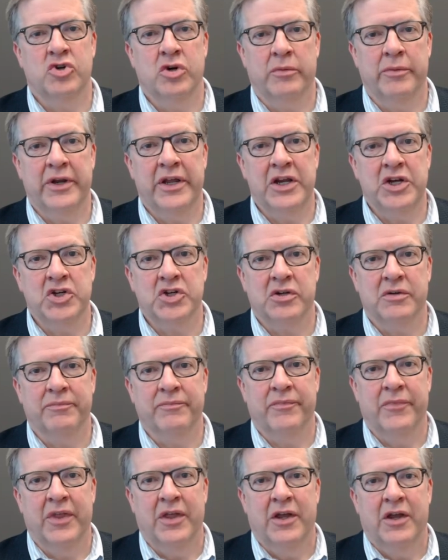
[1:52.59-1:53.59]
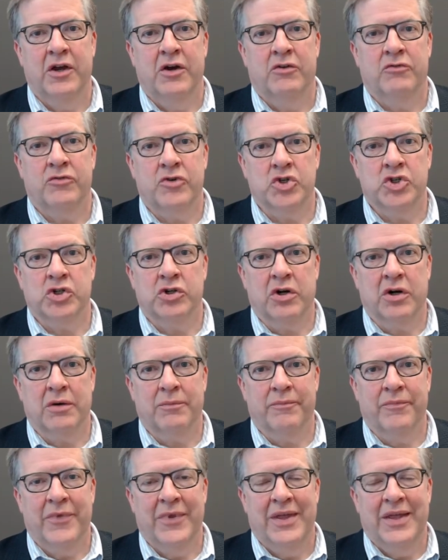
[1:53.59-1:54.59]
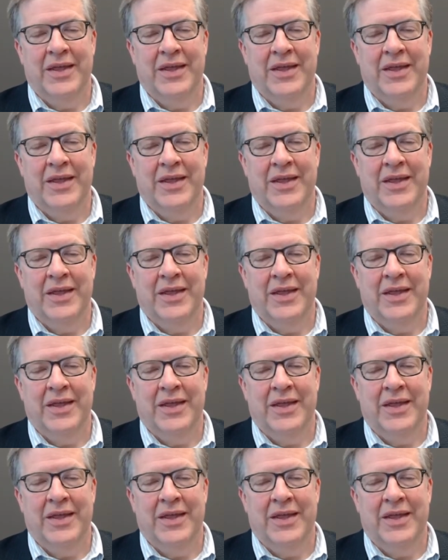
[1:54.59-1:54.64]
termination, for sure.